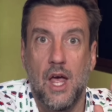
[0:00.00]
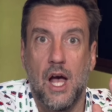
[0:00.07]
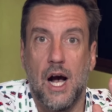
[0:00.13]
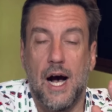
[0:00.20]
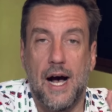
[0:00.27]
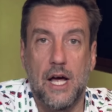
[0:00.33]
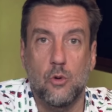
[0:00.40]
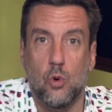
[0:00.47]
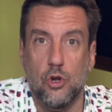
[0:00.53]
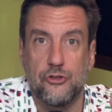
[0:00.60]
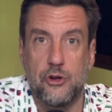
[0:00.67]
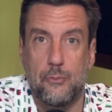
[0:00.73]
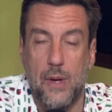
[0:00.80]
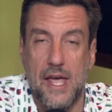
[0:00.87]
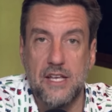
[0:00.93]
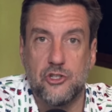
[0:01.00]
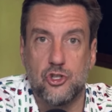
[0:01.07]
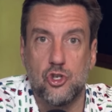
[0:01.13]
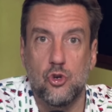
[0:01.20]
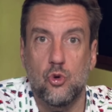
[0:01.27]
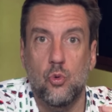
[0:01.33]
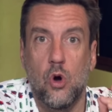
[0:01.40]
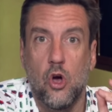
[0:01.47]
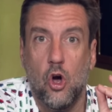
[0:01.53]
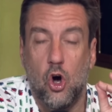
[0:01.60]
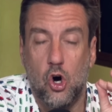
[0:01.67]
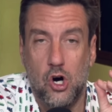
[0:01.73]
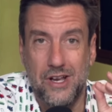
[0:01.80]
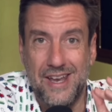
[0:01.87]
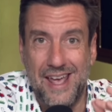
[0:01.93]
I will debate you
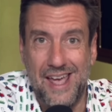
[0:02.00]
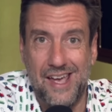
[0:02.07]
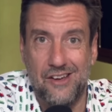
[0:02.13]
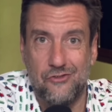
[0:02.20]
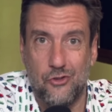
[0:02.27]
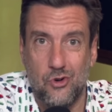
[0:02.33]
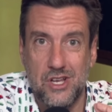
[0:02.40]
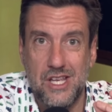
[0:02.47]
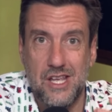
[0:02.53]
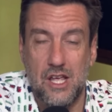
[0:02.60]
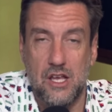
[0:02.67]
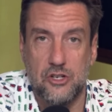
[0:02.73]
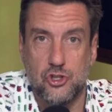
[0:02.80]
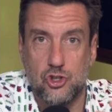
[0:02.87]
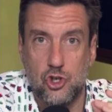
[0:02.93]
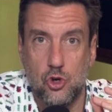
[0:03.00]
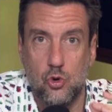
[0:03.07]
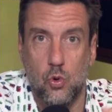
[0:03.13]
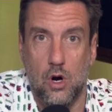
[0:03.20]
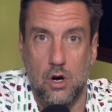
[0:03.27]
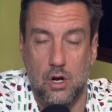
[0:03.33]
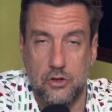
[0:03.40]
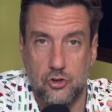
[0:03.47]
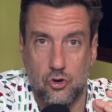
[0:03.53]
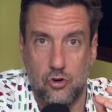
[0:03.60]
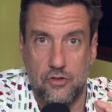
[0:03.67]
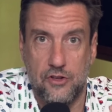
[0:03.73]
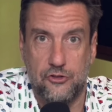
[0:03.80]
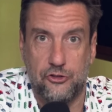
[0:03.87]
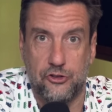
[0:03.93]
on every issue under
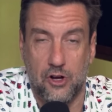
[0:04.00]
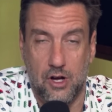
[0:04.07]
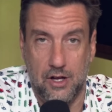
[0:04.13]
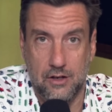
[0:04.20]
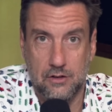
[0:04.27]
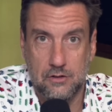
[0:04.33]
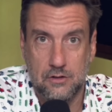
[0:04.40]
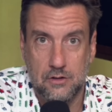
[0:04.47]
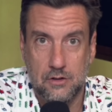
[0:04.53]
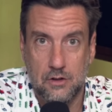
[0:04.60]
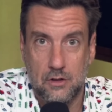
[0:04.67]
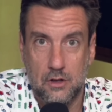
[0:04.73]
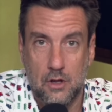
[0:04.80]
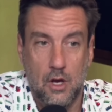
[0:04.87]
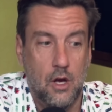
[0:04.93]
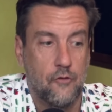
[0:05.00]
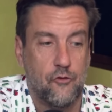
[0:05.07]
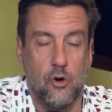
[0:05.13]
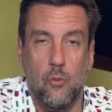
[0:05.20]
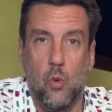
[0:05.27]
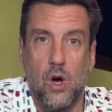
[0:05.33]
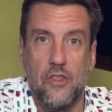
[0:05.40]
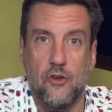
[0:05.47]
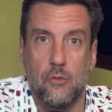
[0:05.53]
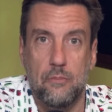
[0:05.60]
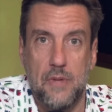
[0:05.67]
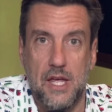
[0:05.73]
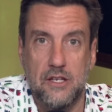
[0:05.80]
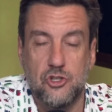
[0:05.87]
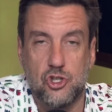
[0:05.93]
the sun, from whether
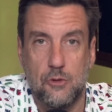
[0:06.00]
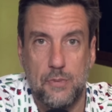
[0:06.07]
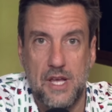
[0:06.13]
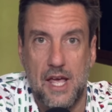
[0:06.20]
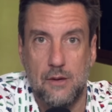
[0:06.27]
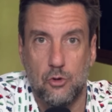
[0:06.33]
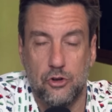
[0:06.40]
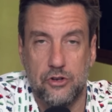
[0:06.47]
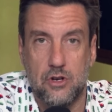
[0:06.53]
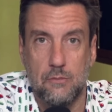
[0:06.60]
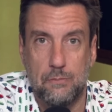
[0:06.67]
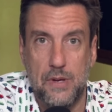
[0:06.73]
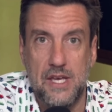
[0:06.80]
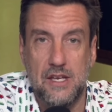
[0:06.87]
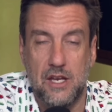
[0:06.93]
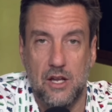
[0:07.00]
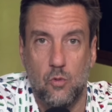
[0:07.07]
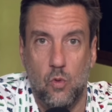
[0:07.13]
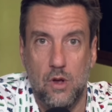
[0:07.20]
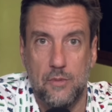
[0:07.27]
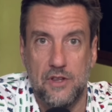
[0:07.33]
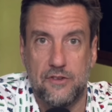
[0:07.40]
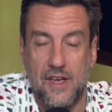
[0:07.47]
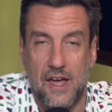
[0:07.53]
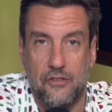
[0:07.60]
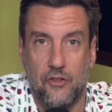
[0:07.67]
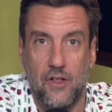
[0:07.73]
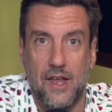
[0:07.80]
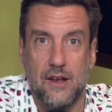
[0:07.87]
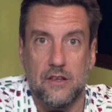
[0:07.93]
men should be able to compete in women's
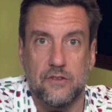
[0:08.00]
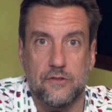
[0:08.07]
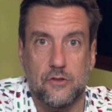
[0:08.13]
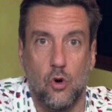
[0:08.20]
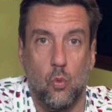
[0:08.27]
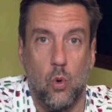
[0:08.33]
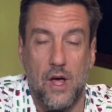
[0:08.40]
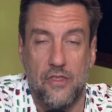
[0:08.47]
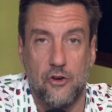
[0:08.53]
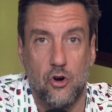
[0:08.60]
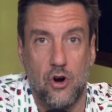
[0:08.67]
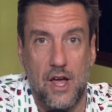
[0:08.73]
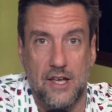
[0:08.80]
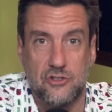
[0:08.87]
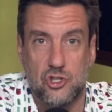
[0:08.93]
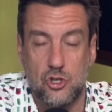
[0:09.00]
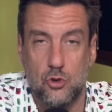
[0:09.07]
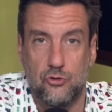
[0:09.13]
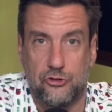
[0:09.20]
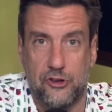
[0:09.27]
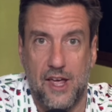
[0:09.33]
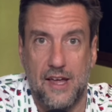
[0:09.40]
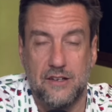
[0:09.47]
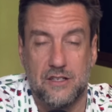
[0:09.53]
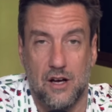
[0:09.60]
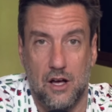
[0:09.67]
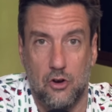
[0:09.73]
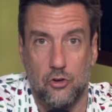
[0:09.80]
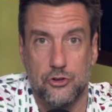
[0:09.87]
athletics to whether, as you said, Donald